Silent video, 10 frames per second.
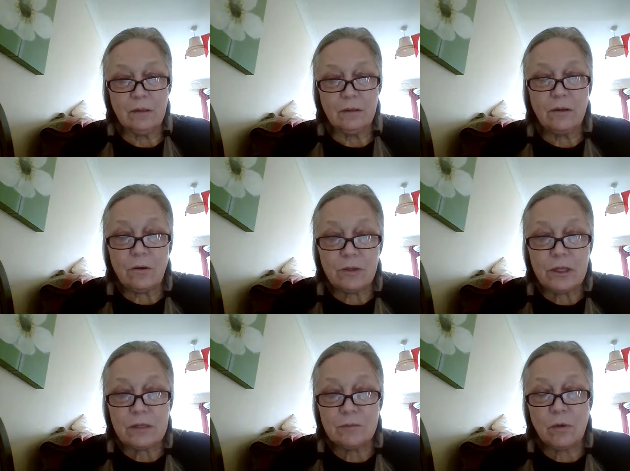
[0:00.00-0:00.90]
Not
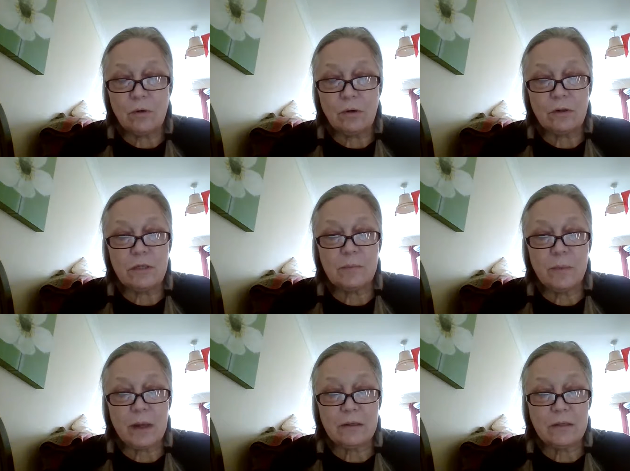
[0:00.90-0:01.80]
just morons,
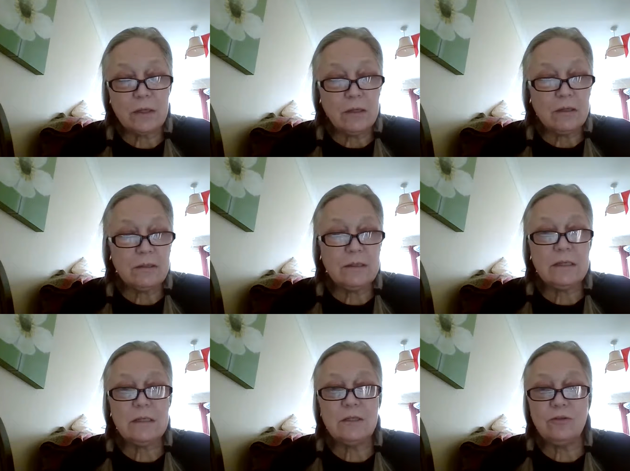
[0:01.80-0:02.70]
but
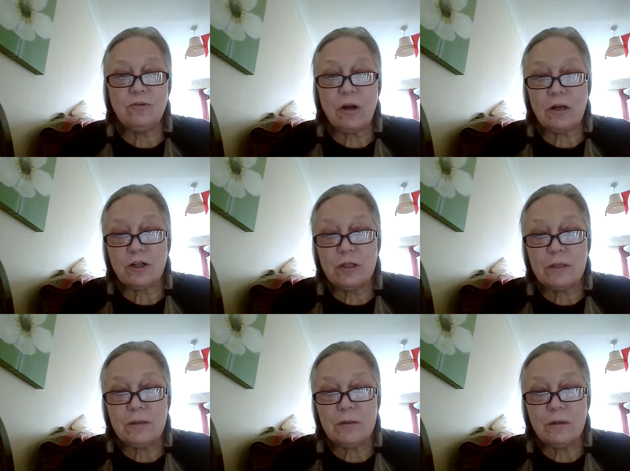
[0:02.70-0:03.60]

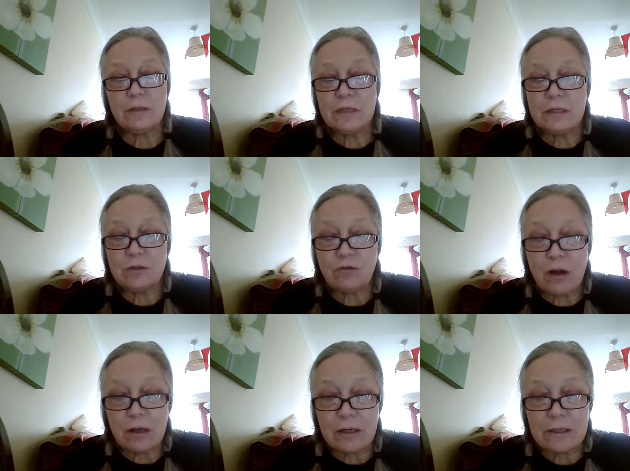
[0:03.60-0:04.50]
destructive
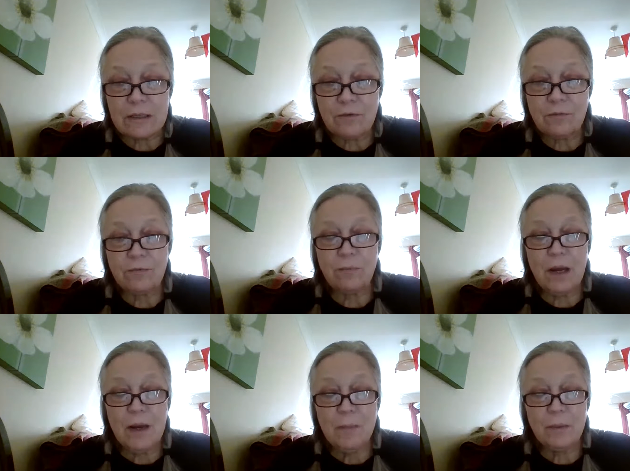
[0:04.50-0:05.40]

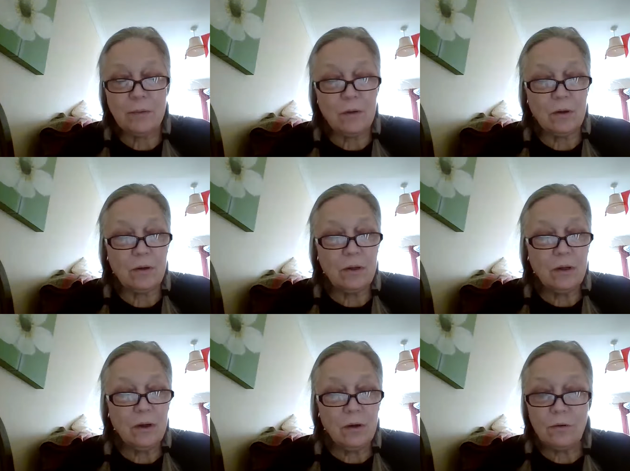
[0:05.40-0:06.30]
people
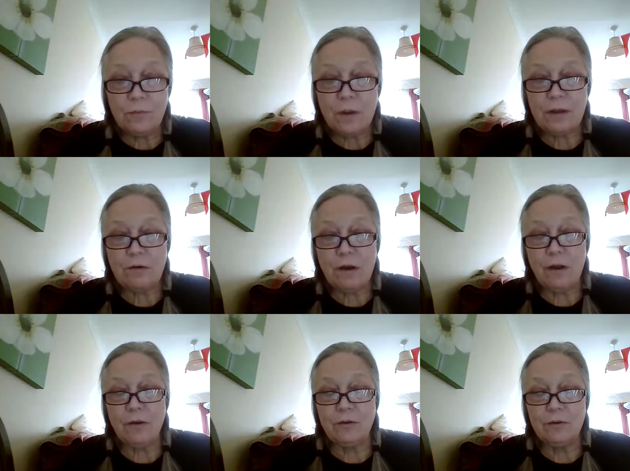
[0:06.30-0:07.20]
of Mother
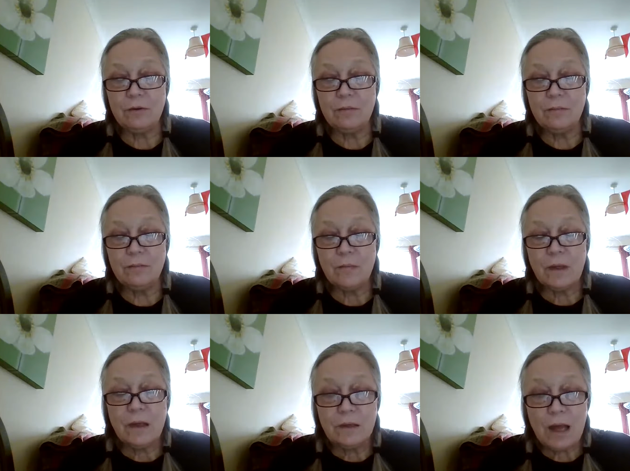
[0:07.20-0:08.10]
Earth.
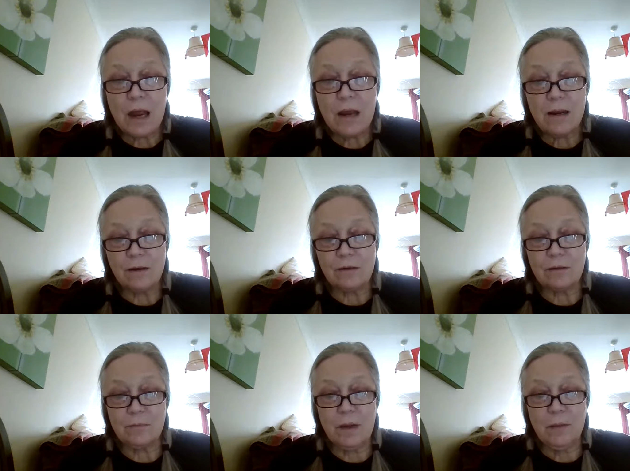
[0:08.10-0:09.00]
They are
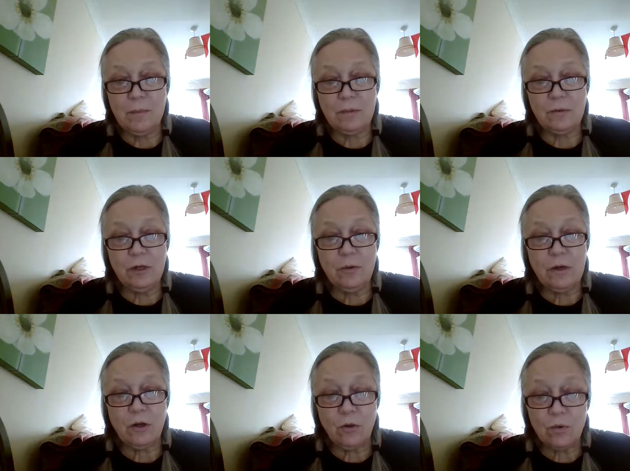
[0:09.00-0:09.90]
the people who
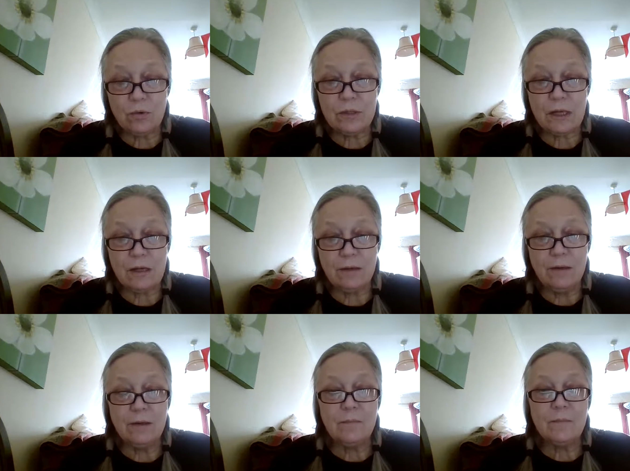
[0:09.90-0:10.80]
are causing
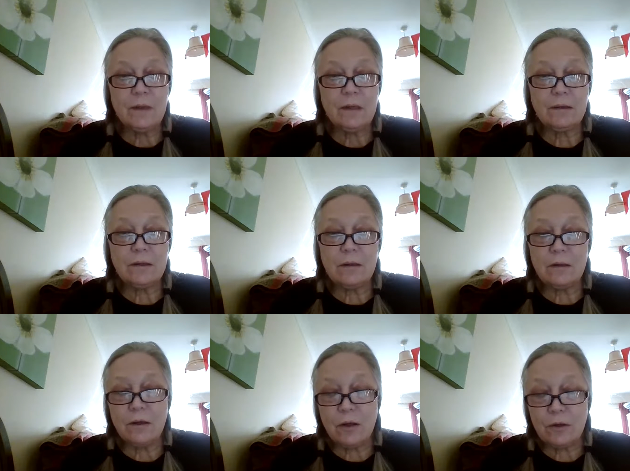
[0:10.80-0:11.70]

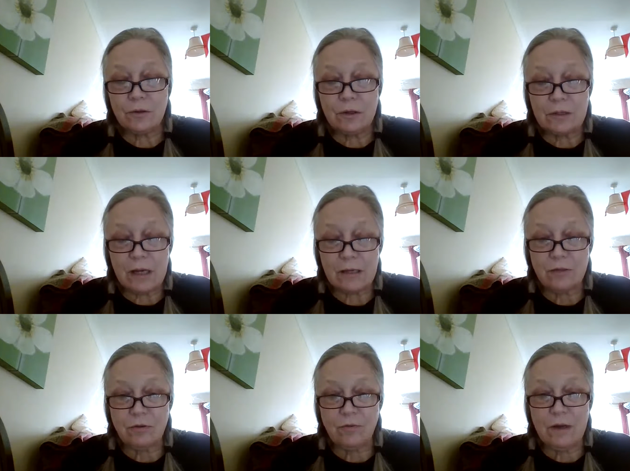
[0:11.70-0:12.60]
the Earth
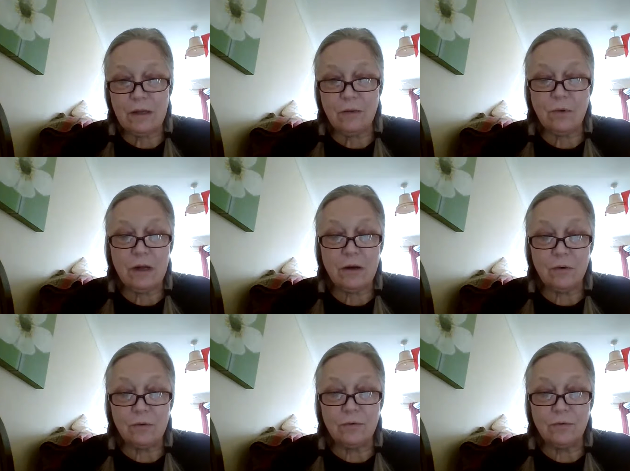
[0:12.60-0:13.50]
catastrophe that we are
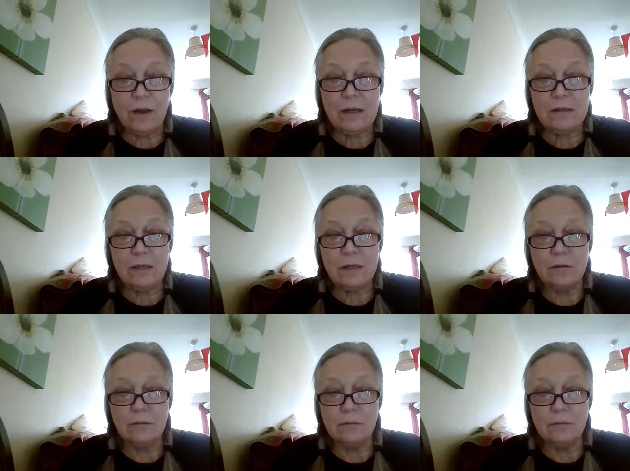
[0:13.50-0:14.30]
all facing.